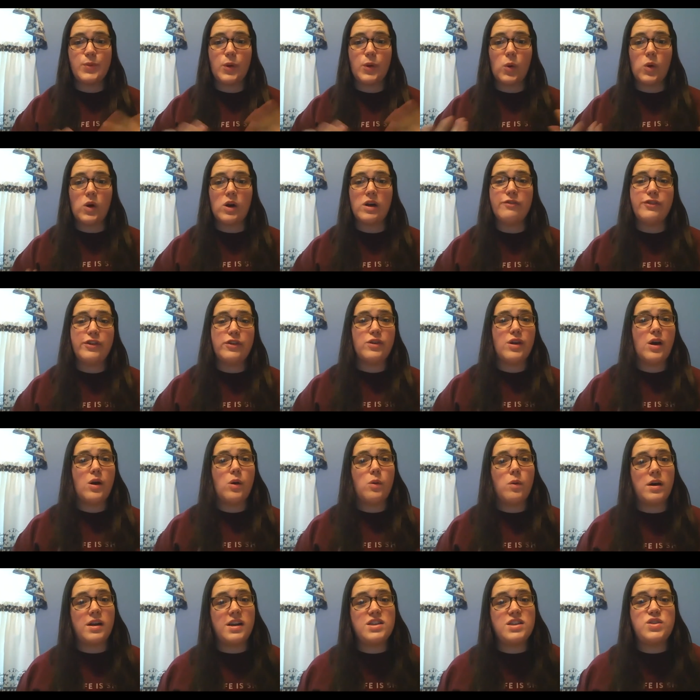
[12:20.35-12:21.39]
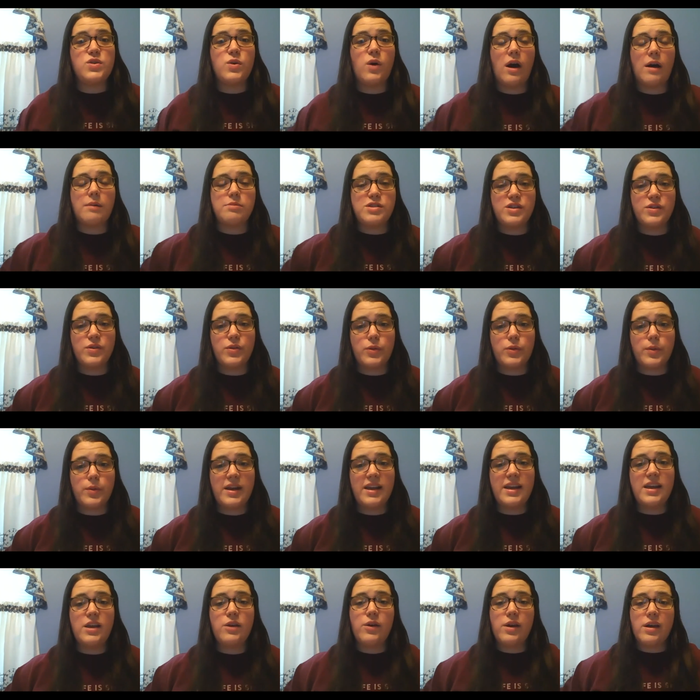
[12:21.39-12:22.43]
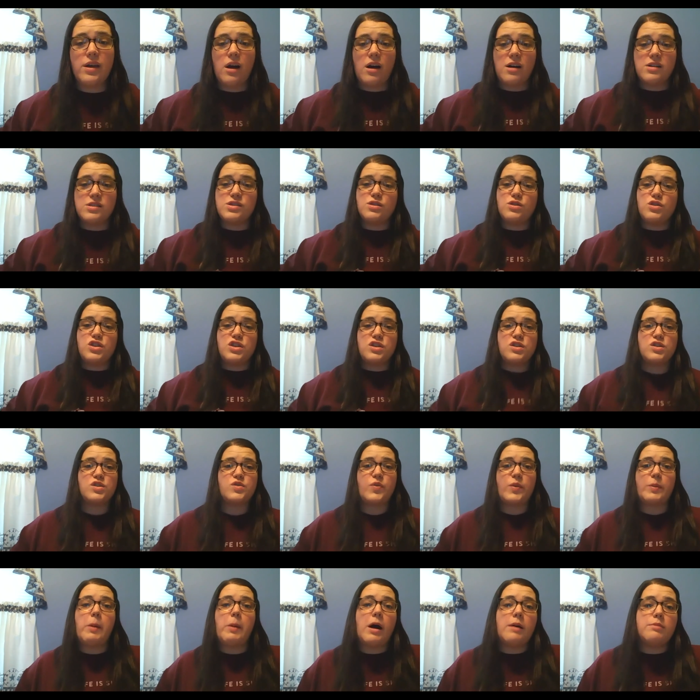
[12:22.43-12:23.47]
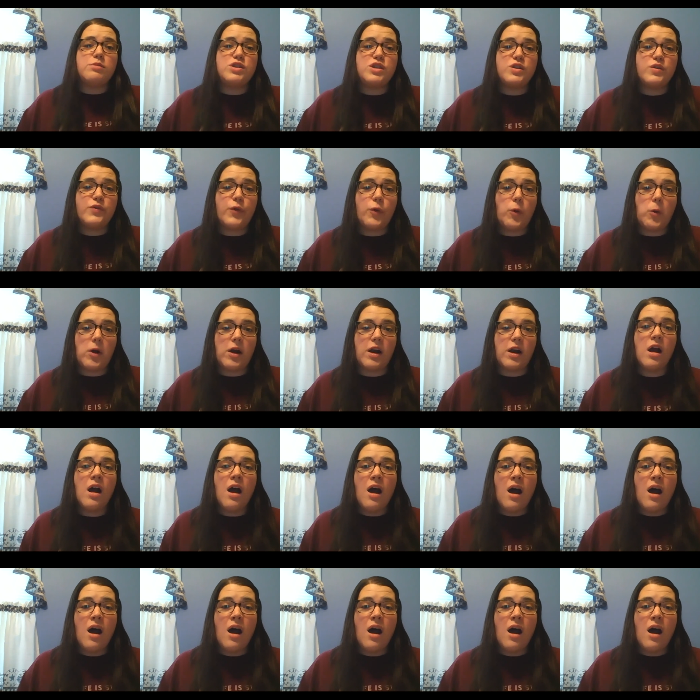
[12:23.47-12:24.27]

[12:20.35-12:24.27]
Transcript: Or if you don't want to do option 3, you could also choose from option 4.